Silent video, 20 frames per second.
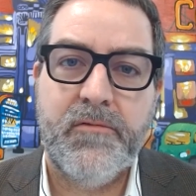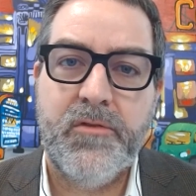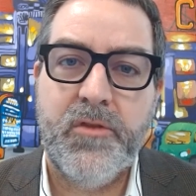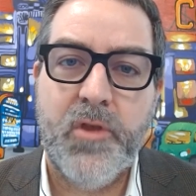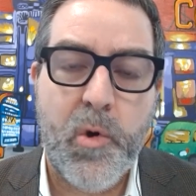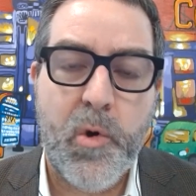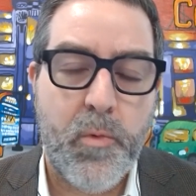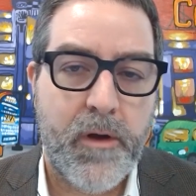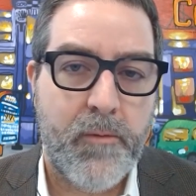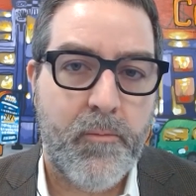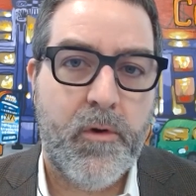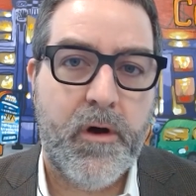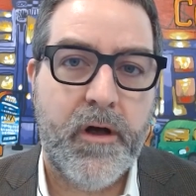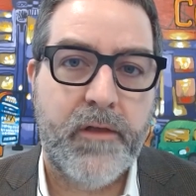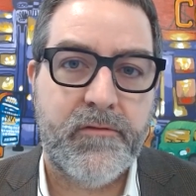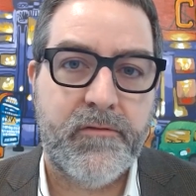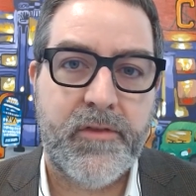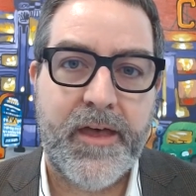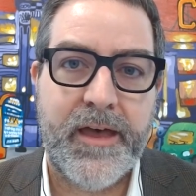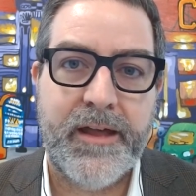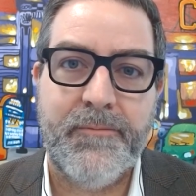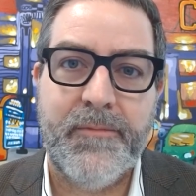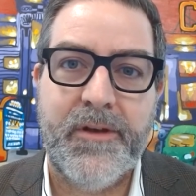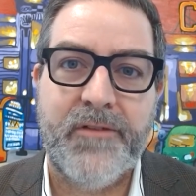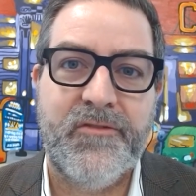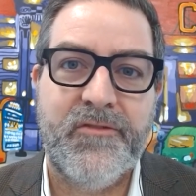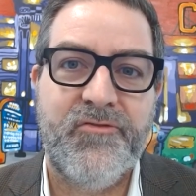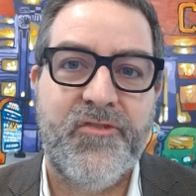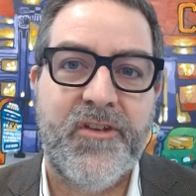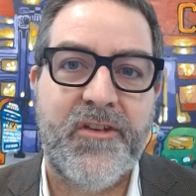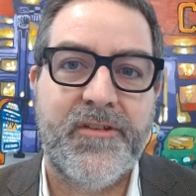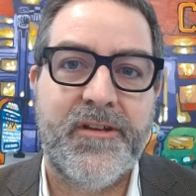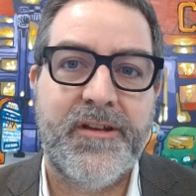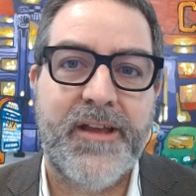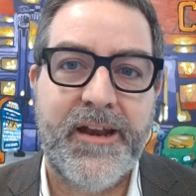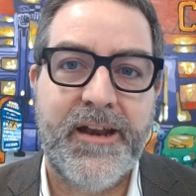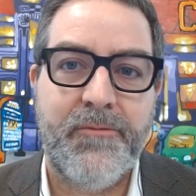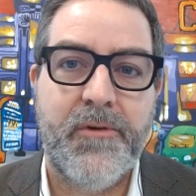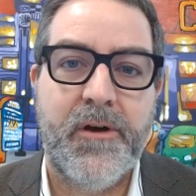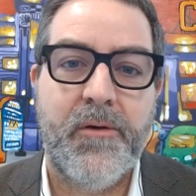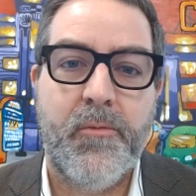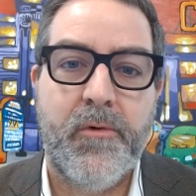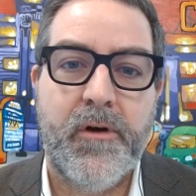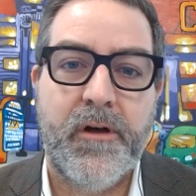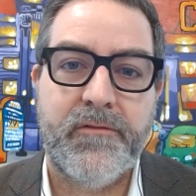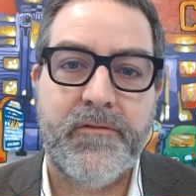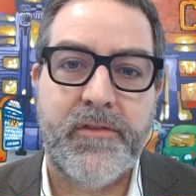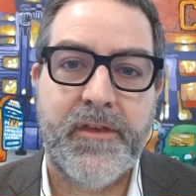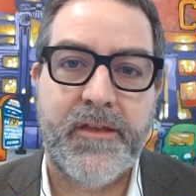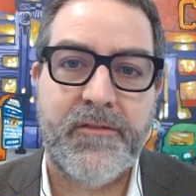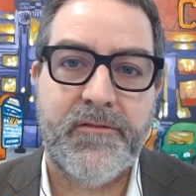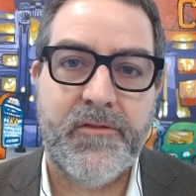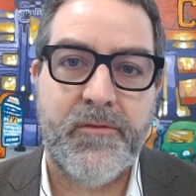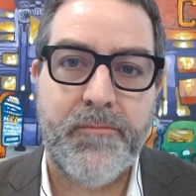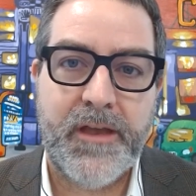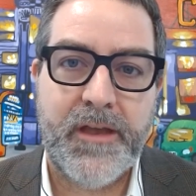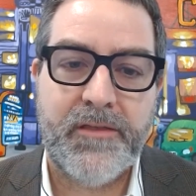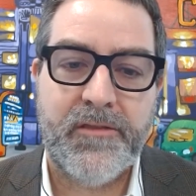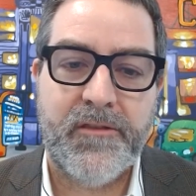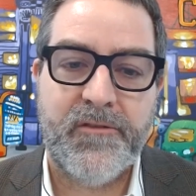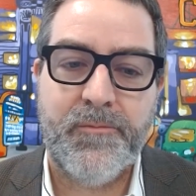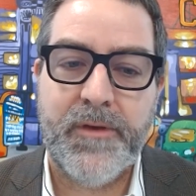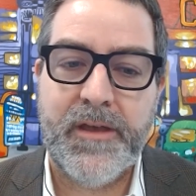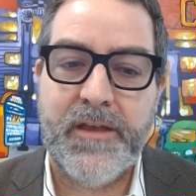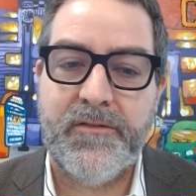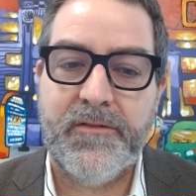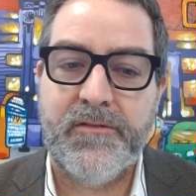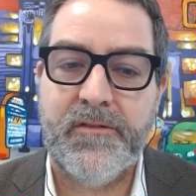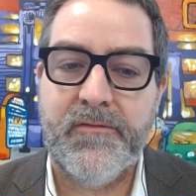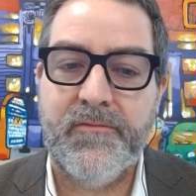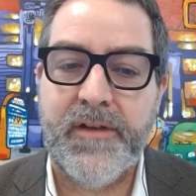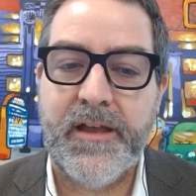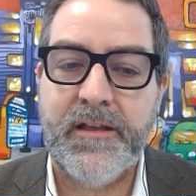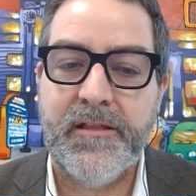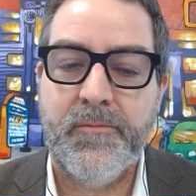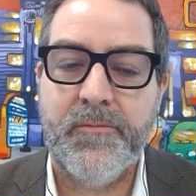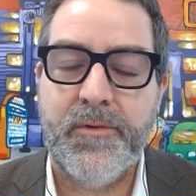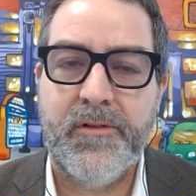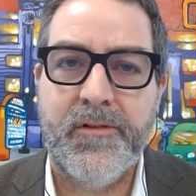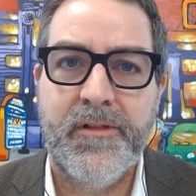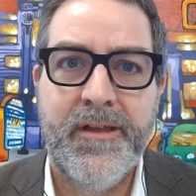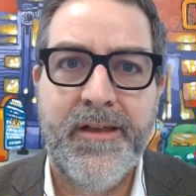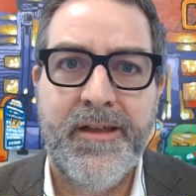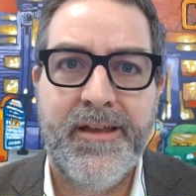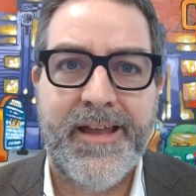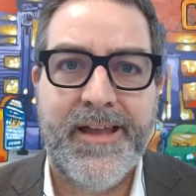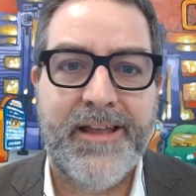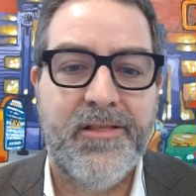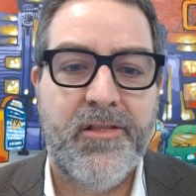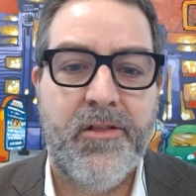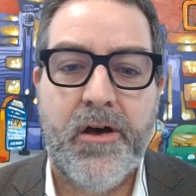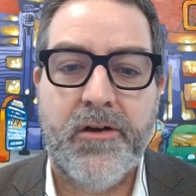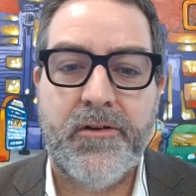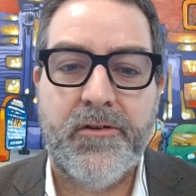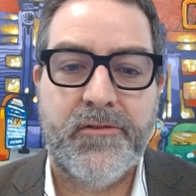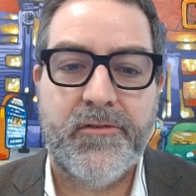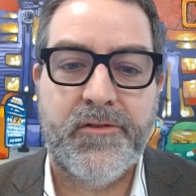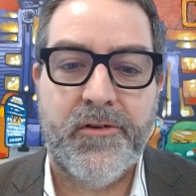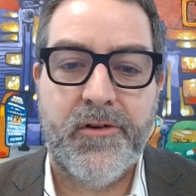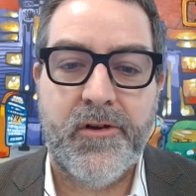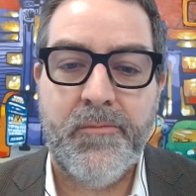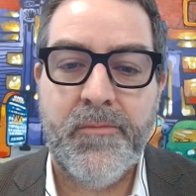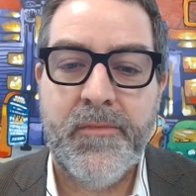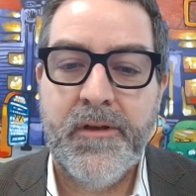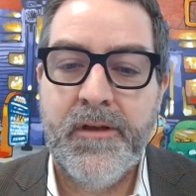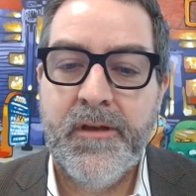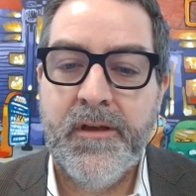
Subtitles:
No one wants that. I'm not suggesting anyone wants that. So make the spaces available. And longer term,